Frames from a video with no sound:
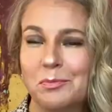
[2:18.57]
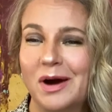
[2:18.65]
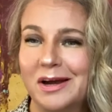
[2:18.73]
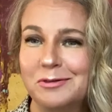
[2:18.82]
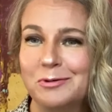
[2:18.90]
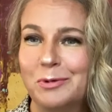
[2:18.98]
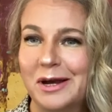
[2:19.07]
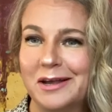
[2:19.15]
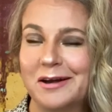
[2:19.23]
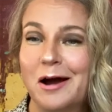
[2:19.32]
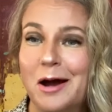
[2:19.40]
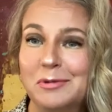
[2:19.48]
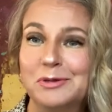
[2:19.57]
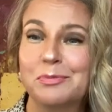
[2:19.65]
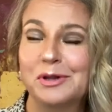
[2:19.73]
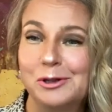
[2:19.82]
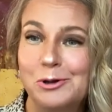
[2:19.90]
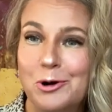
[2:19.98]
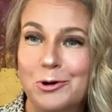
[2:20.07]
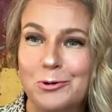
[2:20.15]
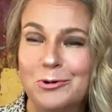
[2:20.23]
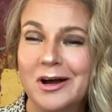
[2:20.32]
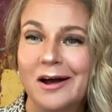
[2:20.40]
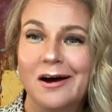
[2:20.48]
By the way, comment
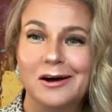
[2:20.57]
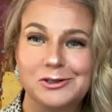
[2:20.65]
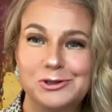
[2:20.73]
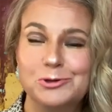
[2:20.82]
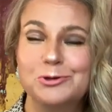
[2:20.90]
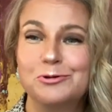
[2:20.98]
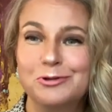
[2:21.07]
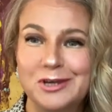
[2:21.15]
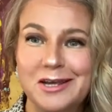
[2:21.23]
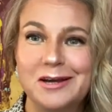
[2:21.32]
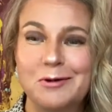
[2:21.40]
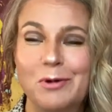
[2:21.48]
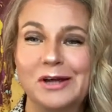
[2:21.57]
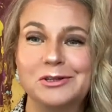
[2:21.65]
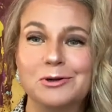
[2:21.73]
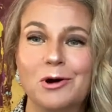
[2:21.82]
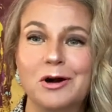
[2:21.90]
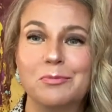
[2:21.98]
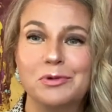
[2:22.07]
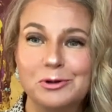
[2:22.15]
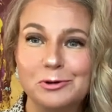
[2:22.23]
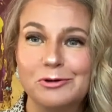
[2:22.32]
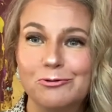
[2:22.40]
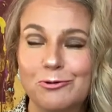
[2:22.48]
below, do you think when you are
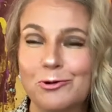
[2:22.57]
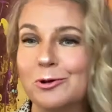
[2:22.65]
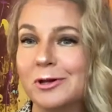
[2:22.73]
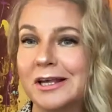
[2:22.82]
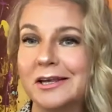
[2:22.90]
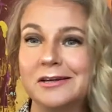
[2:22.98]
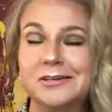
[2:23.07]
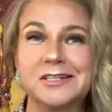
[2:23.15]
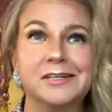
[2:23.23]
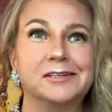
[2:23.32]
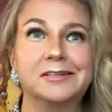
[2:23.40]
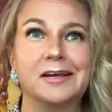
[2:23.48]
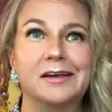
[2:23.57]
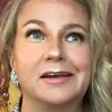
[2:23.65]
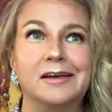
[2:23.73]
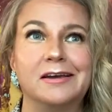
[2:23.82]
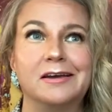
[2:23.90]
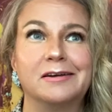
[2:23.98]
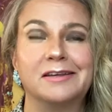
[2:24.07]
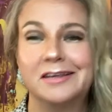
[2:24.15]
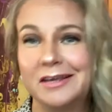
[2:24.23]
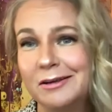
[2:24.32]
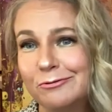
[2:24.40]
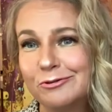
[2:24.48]
beautiful, is it a
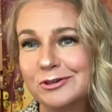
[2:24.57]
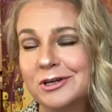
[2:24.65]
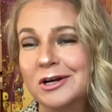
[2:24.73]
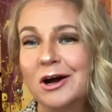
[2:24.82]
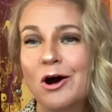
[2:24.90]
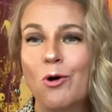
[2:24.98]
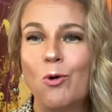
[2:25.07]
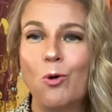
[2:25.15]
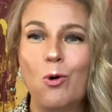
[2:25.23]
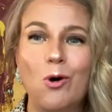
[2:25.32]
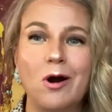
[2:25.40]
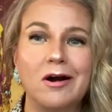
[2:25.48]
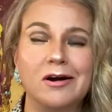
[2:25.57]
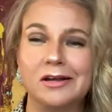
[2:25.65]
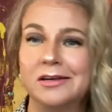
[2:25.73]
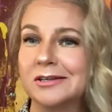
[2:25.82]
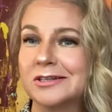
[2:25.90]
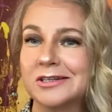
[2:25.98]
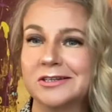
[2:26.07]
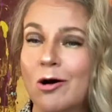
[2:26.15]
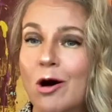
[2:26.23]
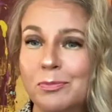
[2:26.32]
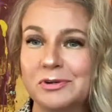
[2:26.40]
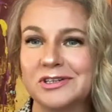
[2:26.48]
gift or it's
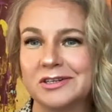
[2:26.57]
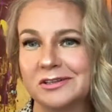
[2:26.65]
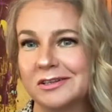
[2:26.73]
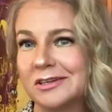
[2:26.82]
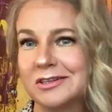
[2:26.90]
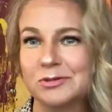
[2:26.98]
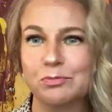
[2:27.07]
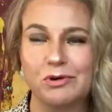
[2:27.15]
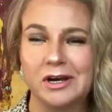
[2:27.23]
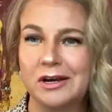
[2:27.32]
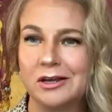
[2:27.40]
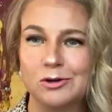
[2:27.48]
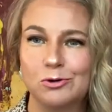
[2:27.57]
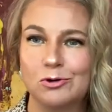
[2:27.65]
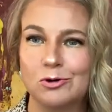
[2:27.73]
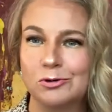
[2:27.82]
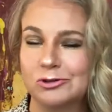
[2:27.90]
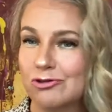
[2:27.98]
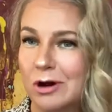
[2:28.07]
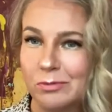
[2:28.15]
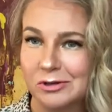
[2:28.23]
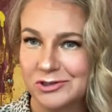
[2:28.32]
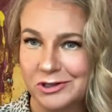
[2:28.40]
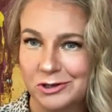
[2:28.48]
opposite, it's bringing you
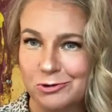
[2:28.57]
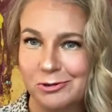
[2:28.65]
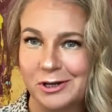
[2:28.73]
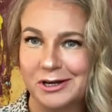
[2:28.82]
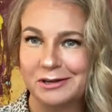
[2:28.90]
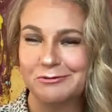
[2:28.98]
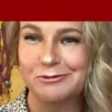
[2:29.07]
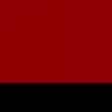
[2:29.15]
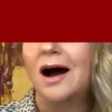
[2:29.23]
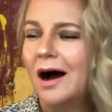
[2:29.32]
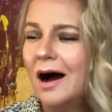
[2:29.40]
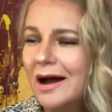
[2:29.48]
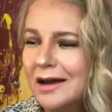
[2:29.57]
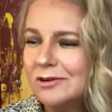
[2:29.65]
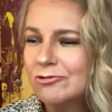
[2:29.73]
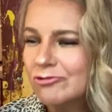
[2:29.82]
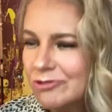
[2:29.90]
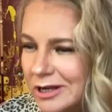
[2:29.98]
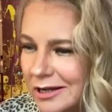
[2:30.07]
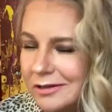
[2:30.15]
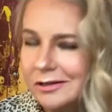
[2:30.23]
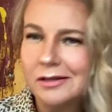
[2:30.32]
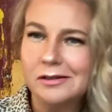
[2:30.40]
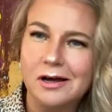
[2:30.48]
troubles in your life? I
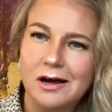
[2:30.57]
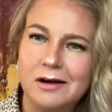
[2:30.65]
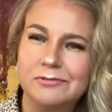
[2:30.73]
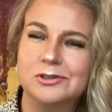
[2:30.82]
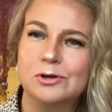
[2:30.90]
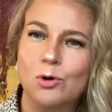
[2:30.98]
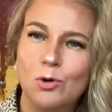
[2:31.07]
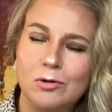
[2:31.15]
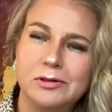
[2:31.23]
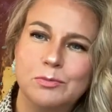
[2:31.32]
really loved all the